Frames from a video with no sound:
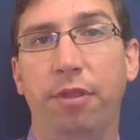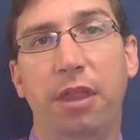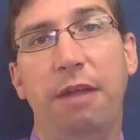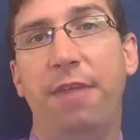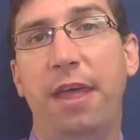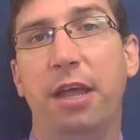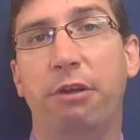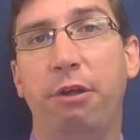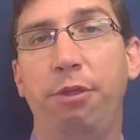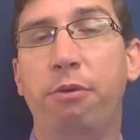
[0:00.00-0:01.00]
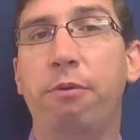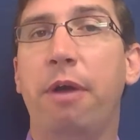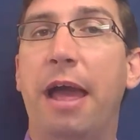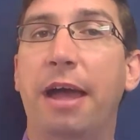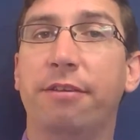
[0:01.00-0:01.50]
If they agree with you,
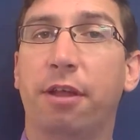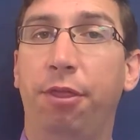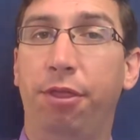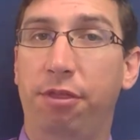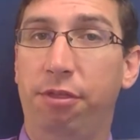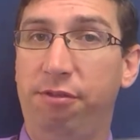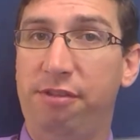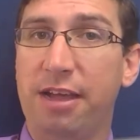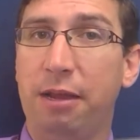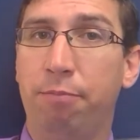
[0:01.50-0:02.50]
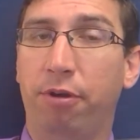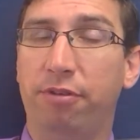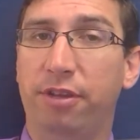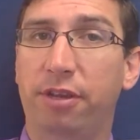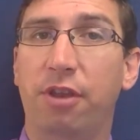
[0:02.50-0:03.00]
ask a second
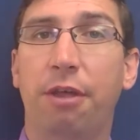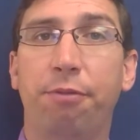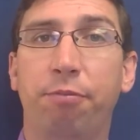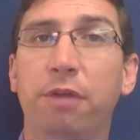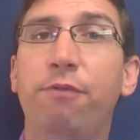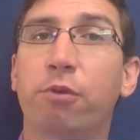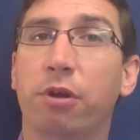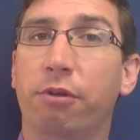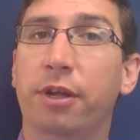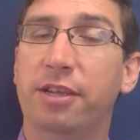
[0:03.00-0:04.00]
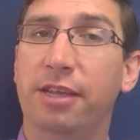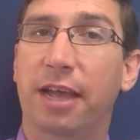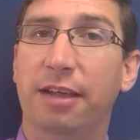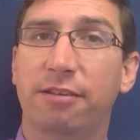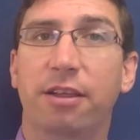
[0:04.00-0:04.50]
person, so now 3 of you agree to
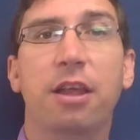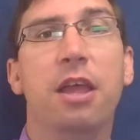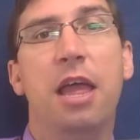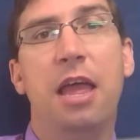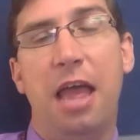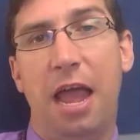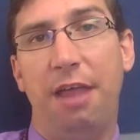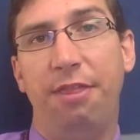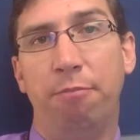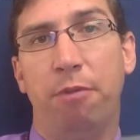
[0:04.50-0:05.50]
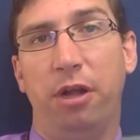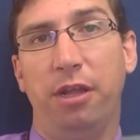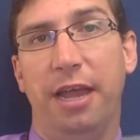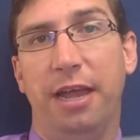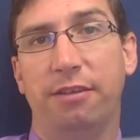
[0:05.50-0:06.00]
yes, and then
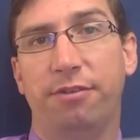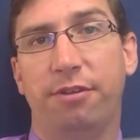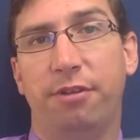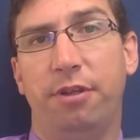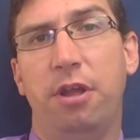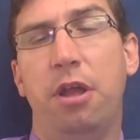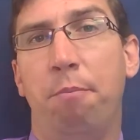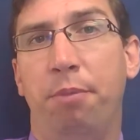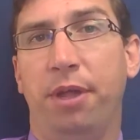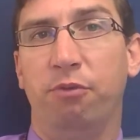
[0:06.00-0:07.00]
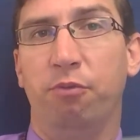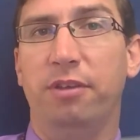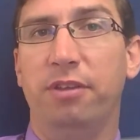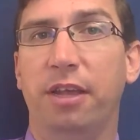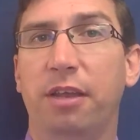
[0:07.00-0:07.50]
mark yes. Because
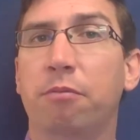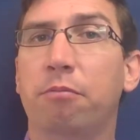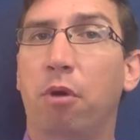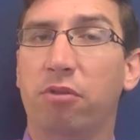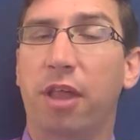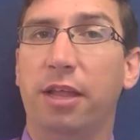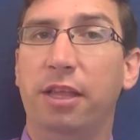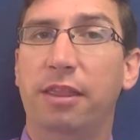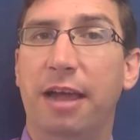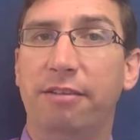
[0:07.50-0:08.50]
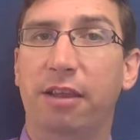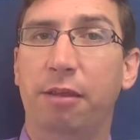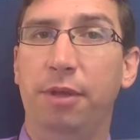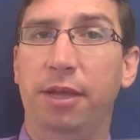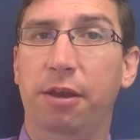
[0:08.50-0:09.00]
once again, most likely that's going
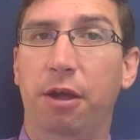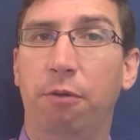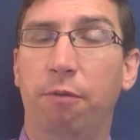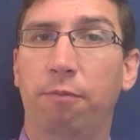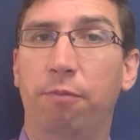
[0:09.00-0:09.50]
to be a no.